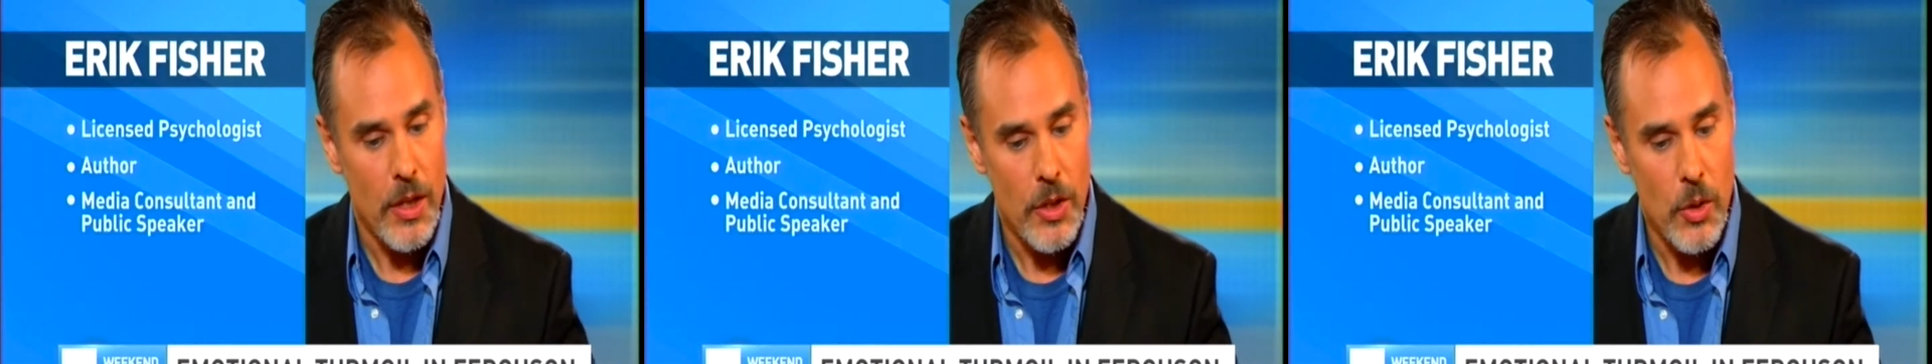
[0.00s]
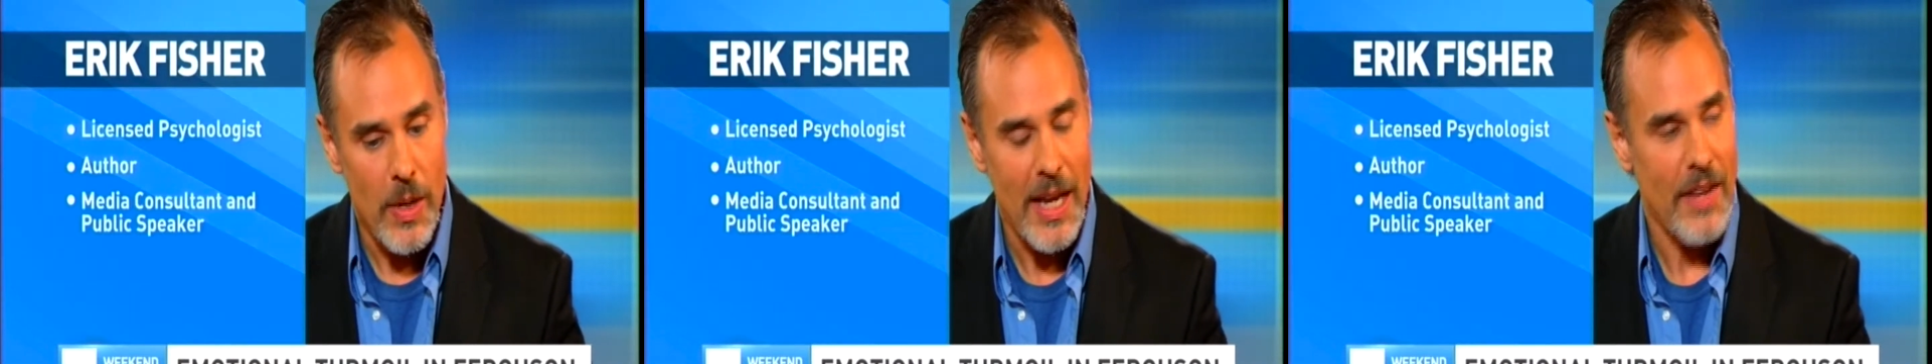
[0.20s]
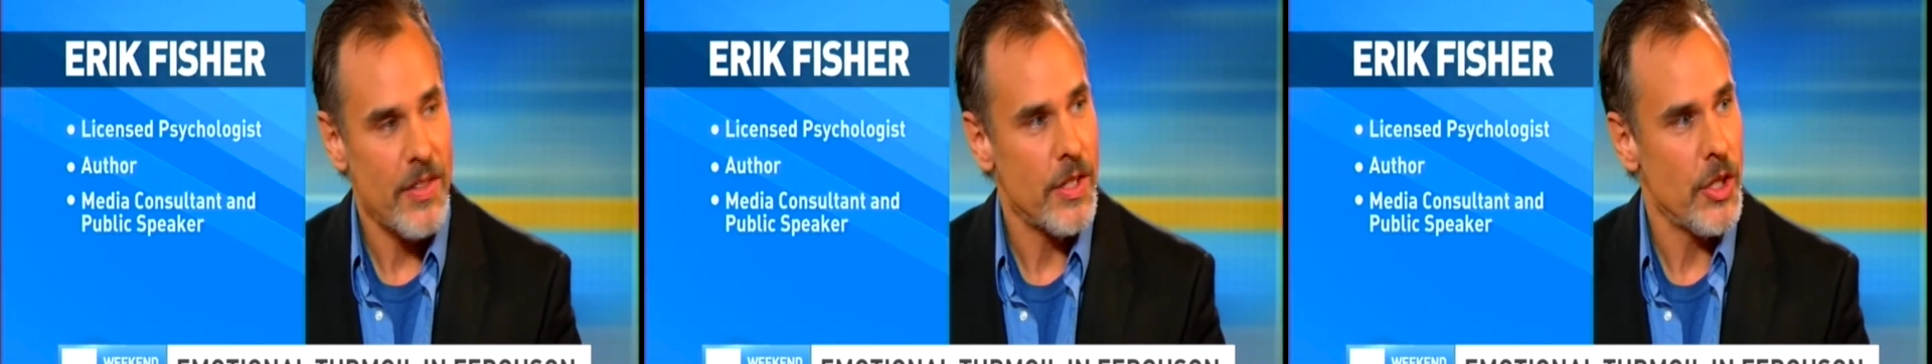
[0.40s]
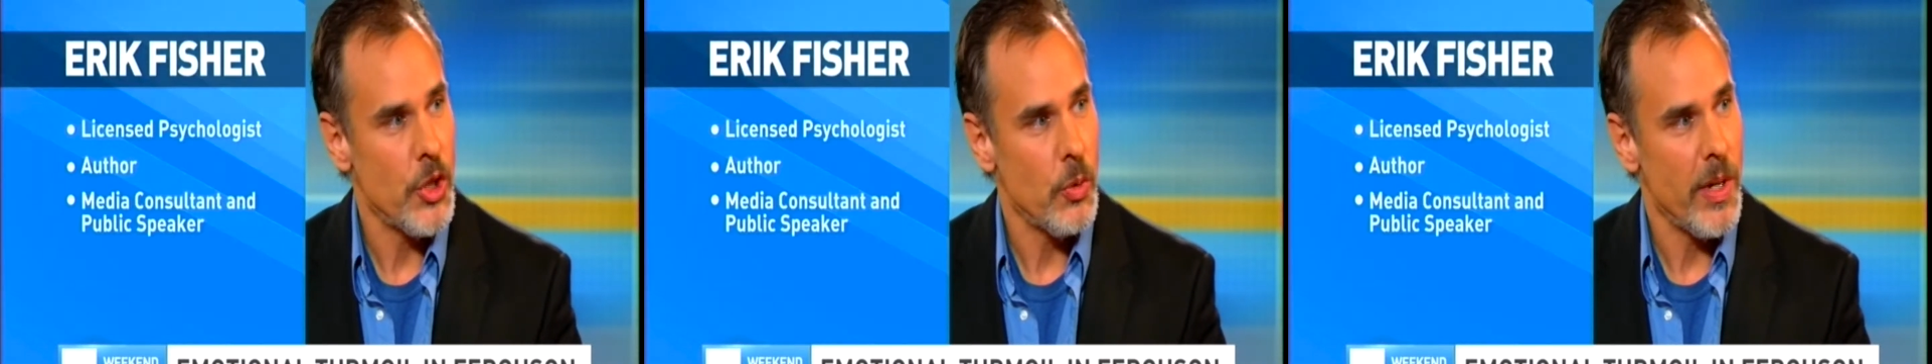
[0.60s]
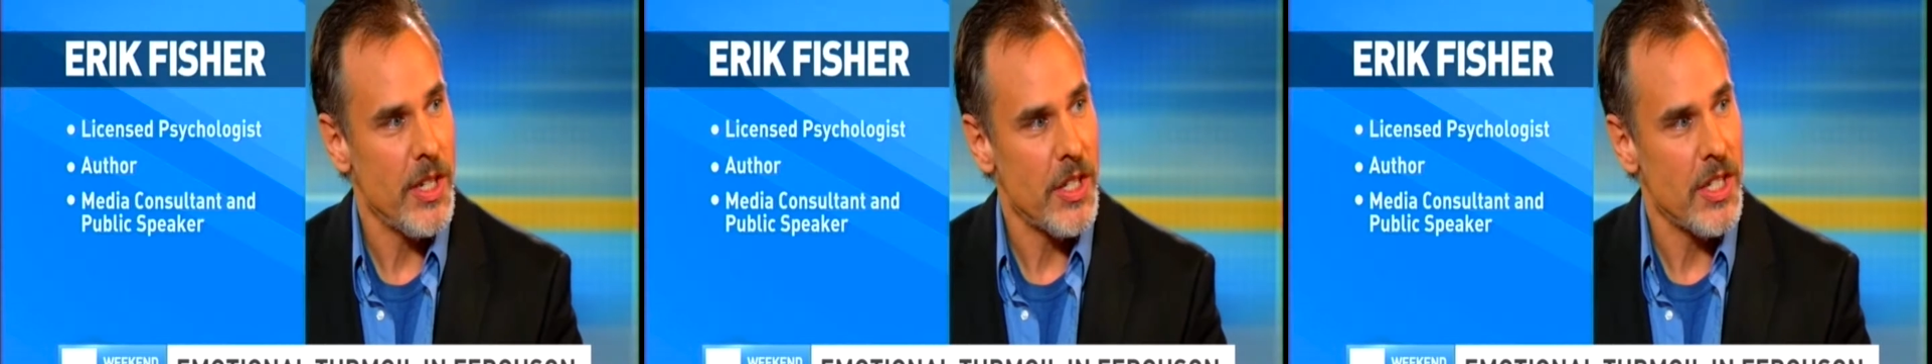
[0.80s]
you have
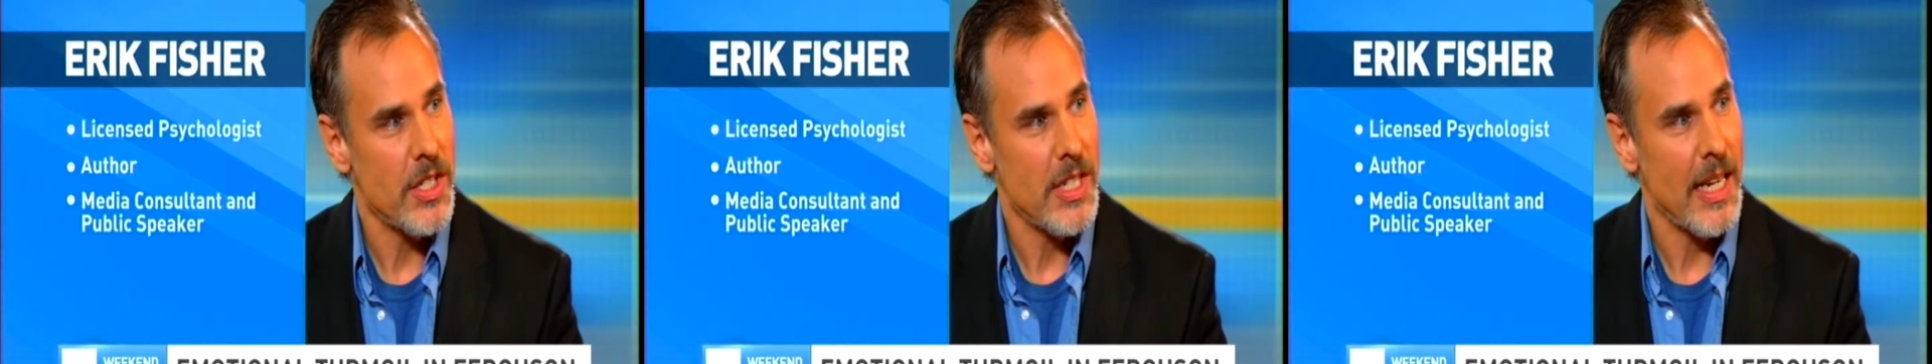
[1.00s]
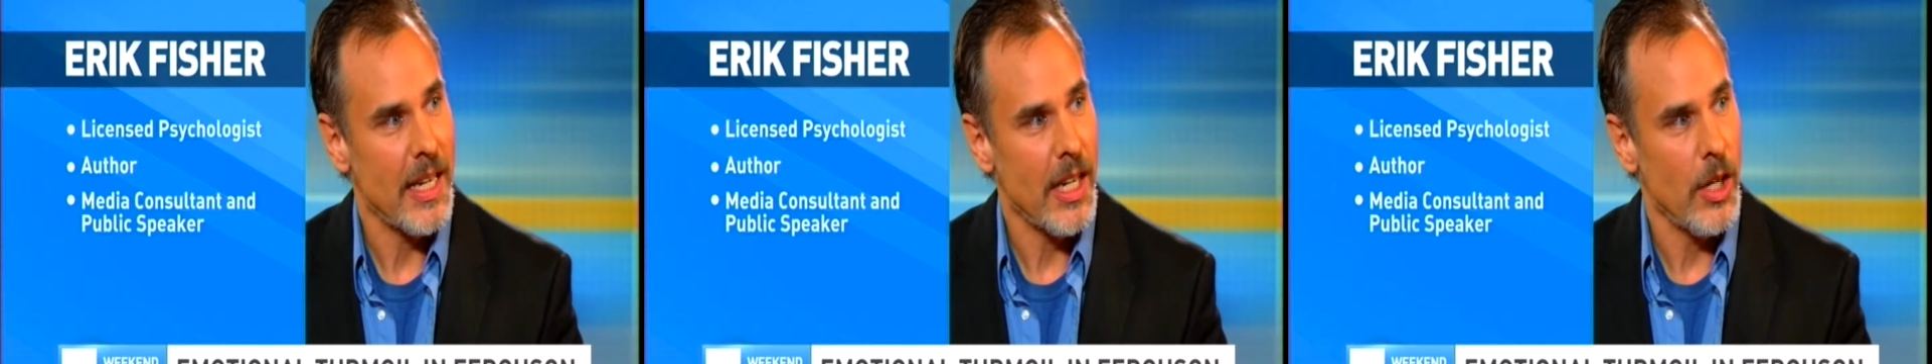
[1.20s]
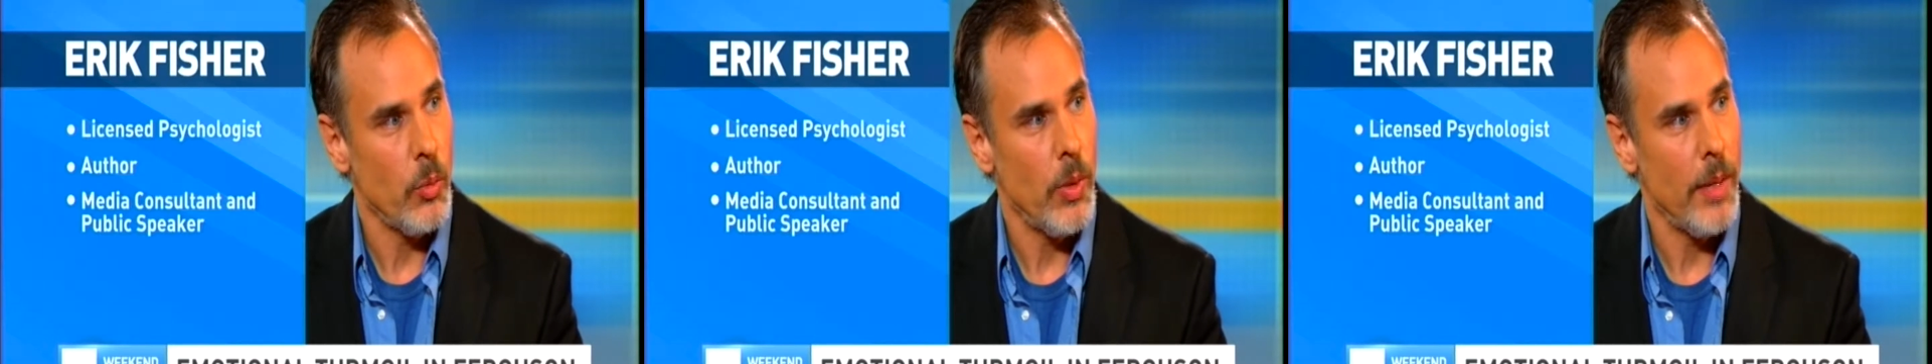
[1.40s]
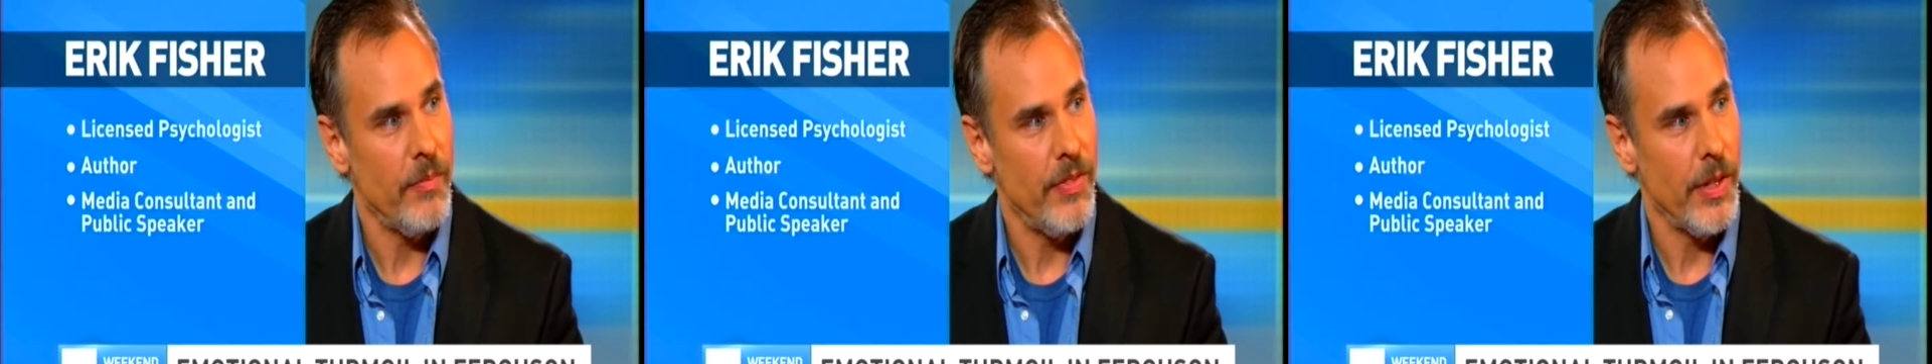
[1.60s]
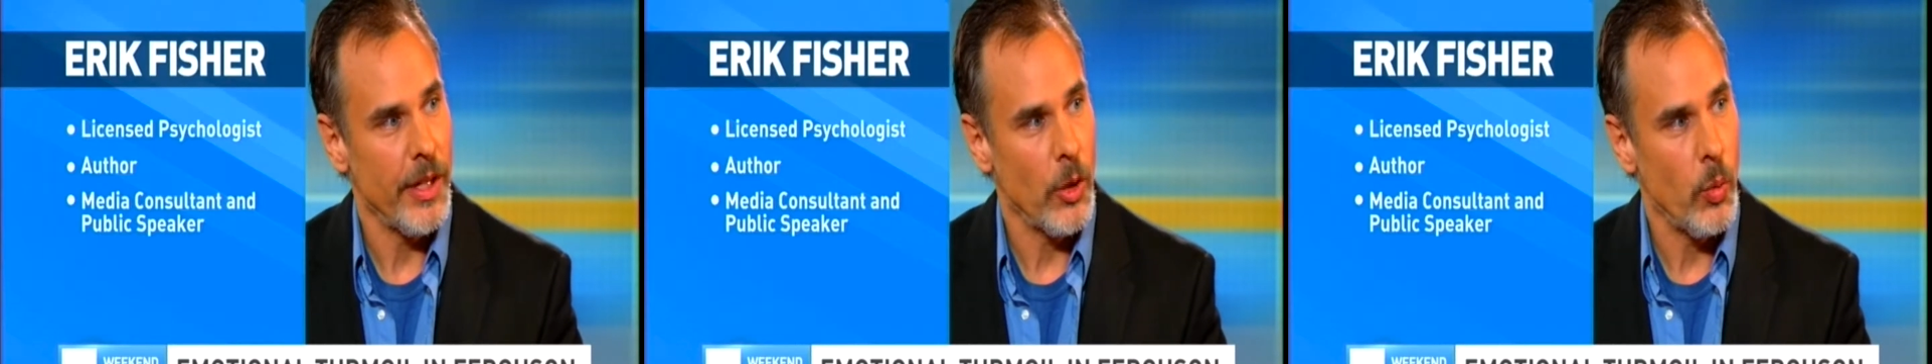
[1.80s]
situations that can erupt
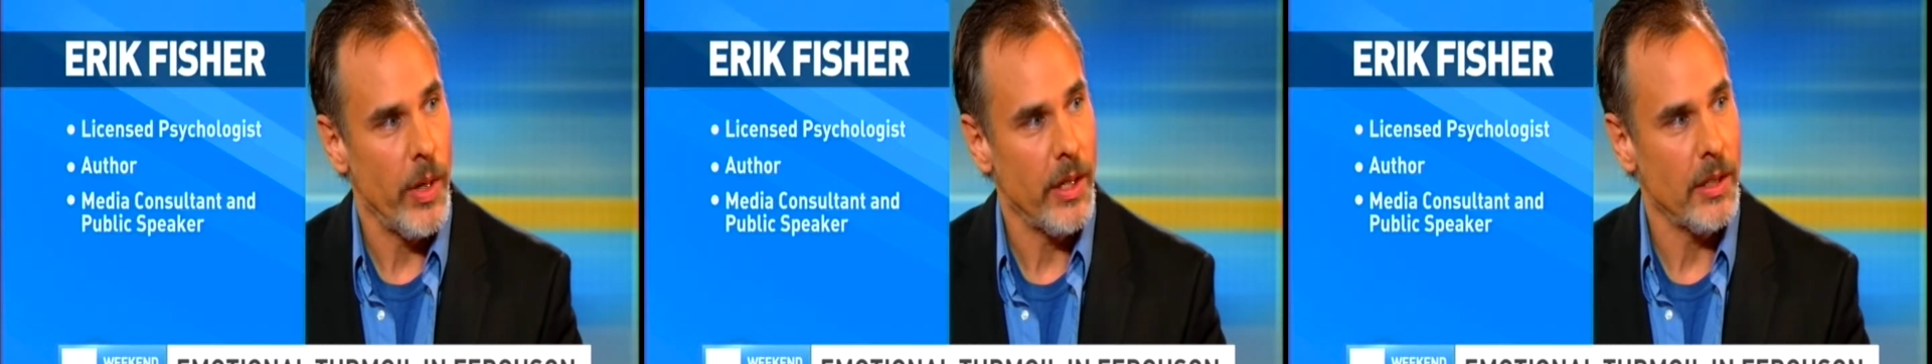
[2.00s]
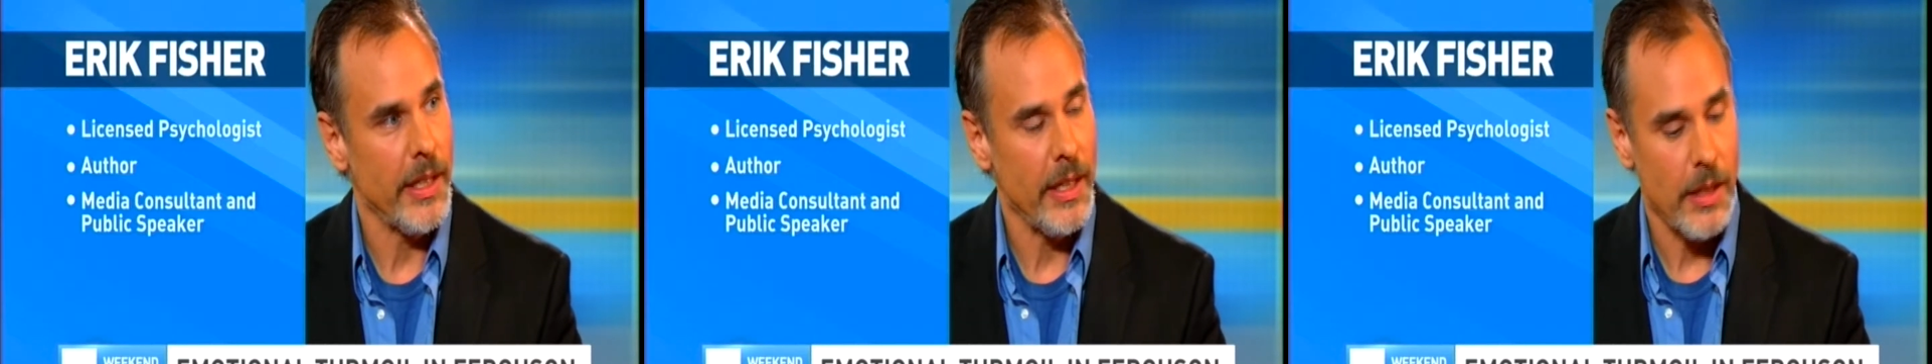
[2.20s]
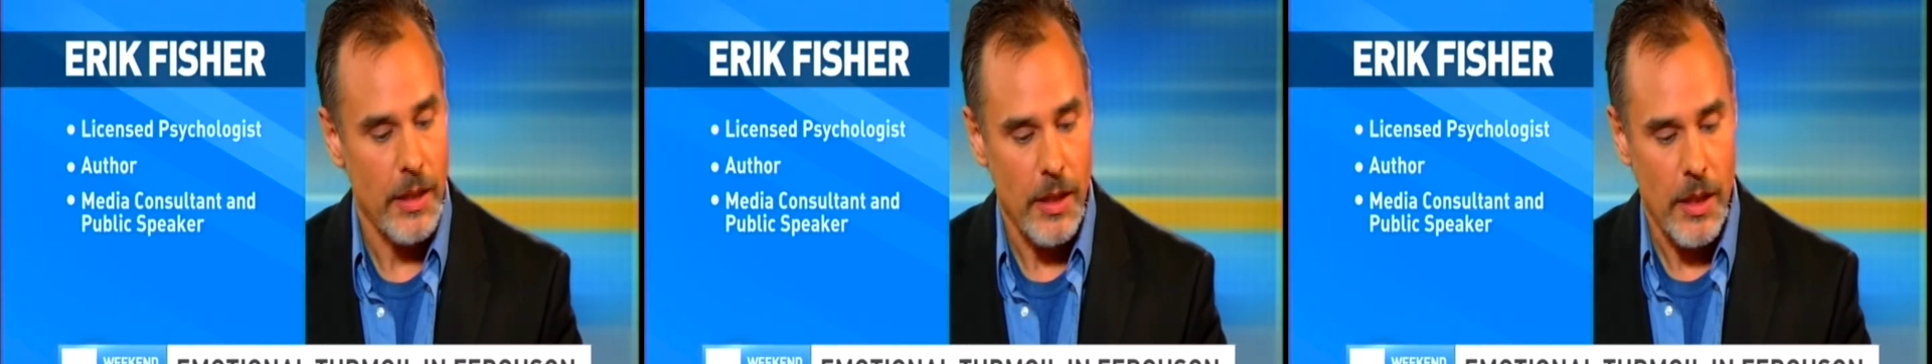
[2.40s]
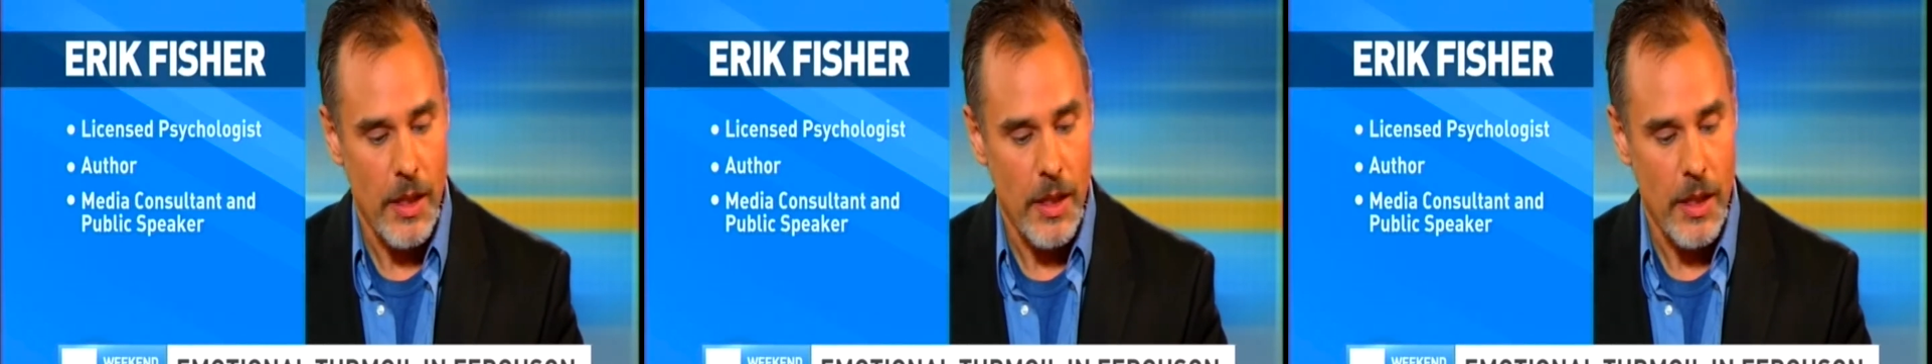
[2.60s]
very quickly.